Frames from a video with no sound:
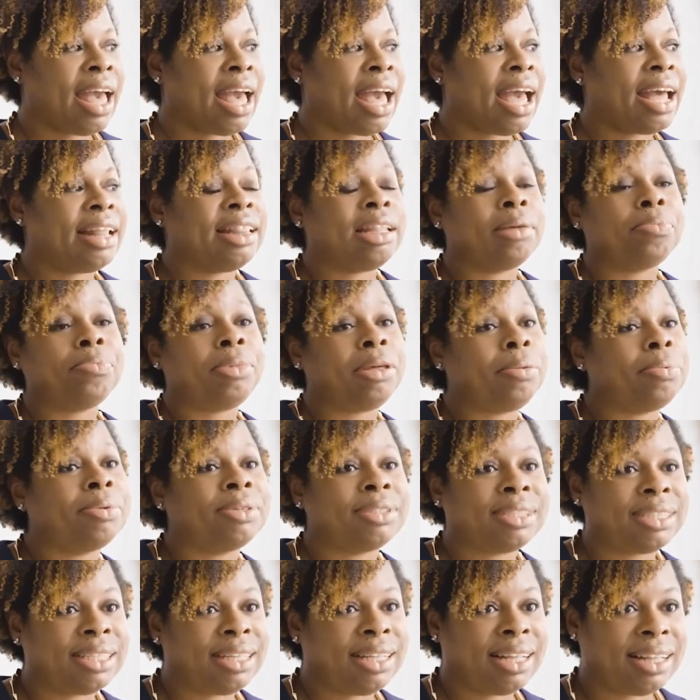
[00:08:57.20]
and then
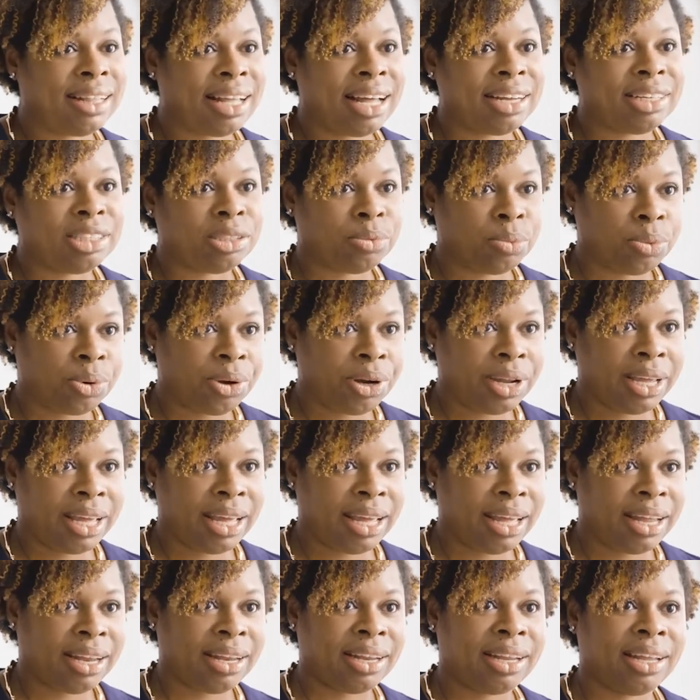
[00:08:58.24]
people see that that is
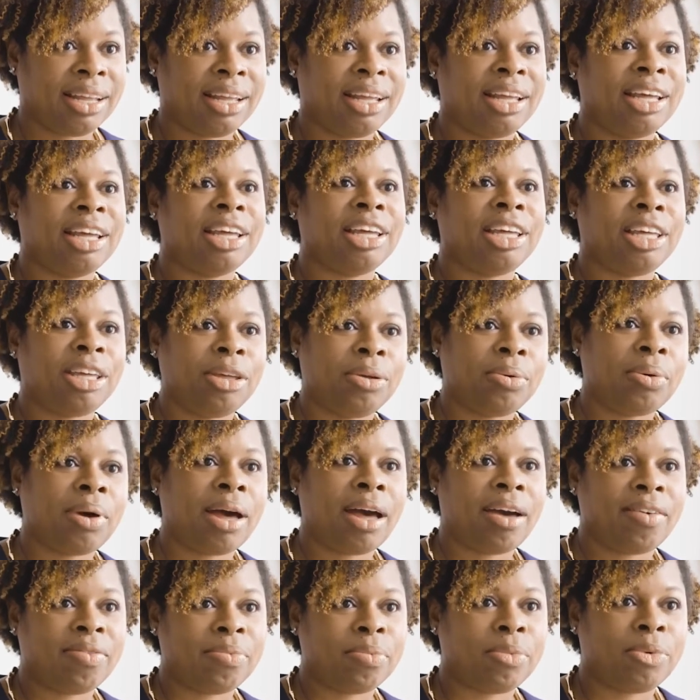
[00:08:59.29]
working, you
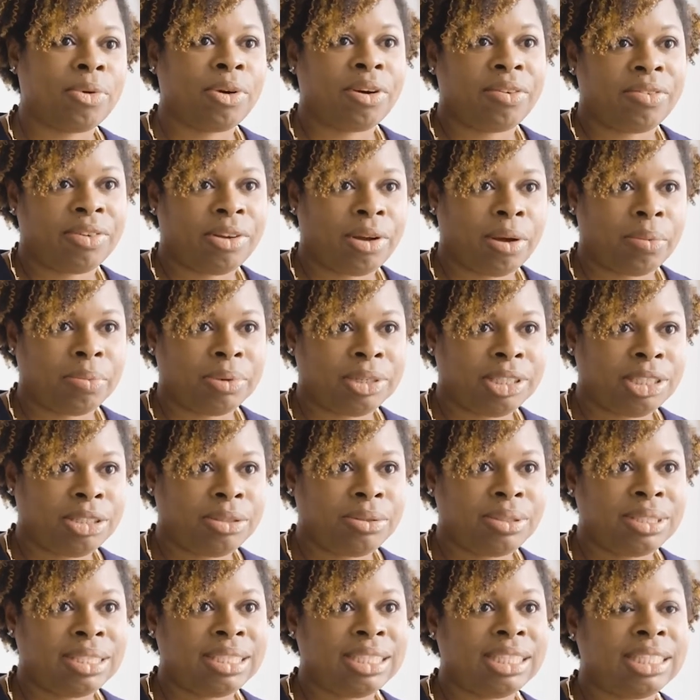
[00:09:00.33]
have more of an
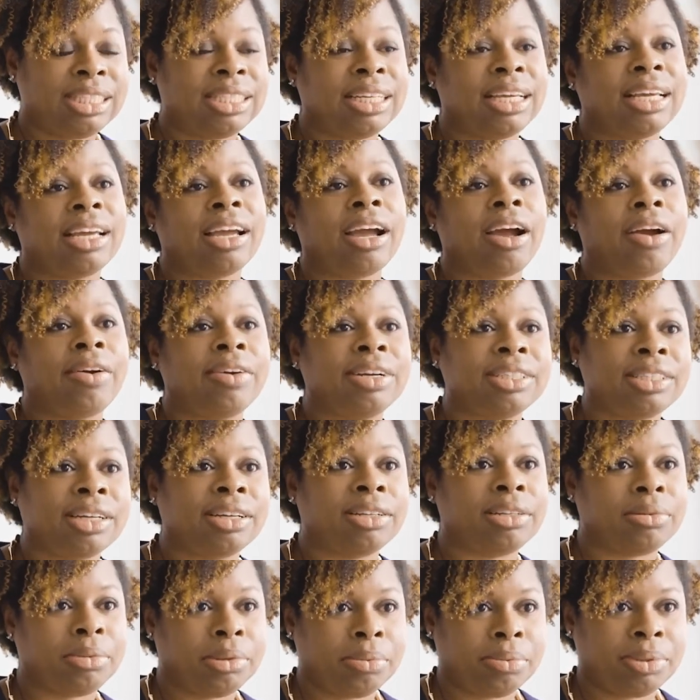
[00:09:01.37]
opportunity to encourage
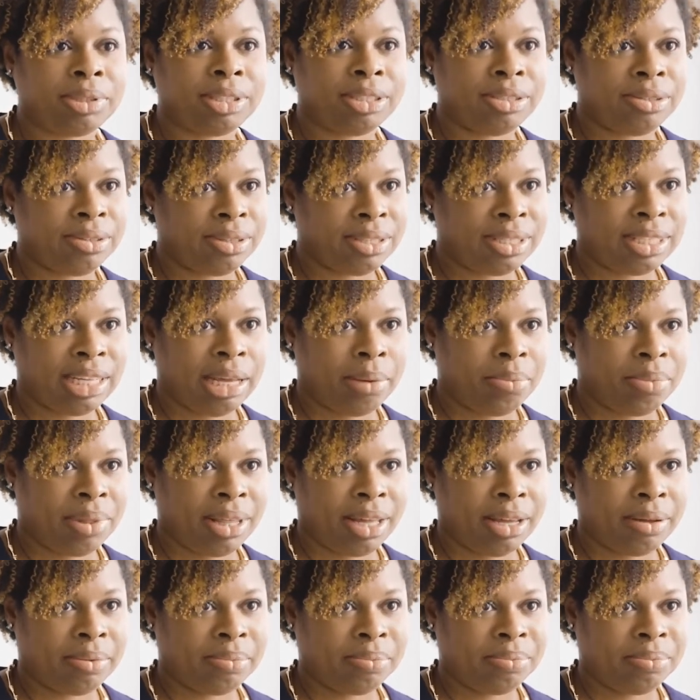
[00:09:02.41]
other people to do the same thing.